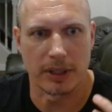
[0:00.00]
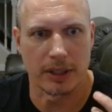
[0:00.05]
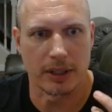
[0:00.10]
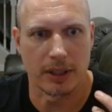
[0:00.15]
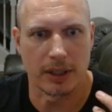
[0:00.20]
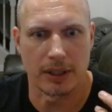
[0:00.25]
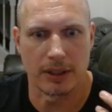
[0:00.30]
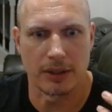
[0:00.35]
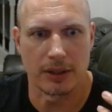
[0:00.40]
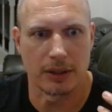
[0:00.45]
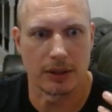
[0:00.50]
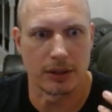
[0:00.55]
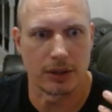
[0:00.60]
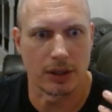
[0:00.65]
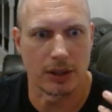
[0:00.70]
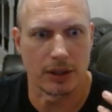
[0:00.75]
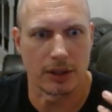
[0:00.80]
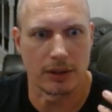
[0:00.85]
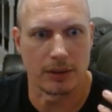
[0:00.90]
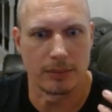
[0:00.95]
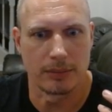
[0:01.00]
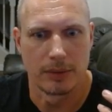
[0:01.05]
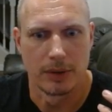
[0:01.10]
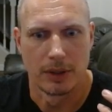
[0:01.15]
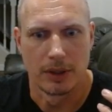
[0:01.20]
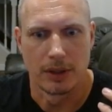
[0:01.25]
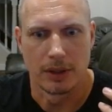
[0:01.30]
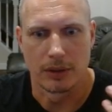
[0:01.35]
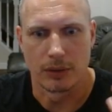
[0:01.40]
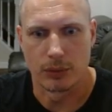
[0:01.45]
guy there. Got him.
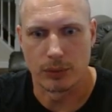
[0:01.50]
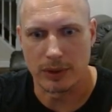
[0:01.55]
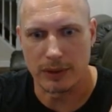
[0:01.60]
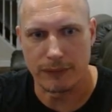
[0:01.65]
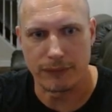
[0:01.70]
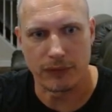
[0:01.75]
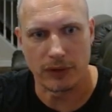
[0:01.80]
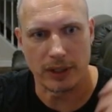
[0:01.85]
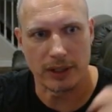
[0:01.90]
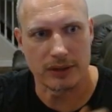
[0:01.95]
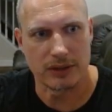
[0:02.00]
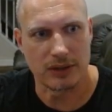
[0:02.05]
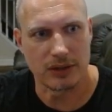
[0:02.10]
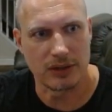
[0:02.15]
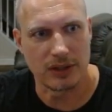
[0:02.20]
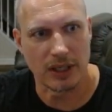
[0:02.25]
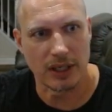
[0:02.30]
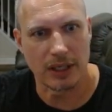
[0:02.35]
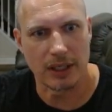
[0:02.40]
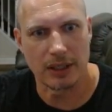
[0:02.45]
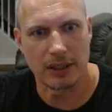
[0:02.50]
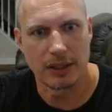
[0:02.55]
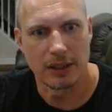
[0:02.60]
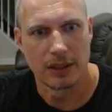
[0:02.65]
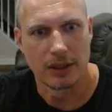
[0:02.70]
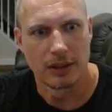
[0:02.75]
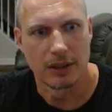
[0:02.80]
Reflect dead.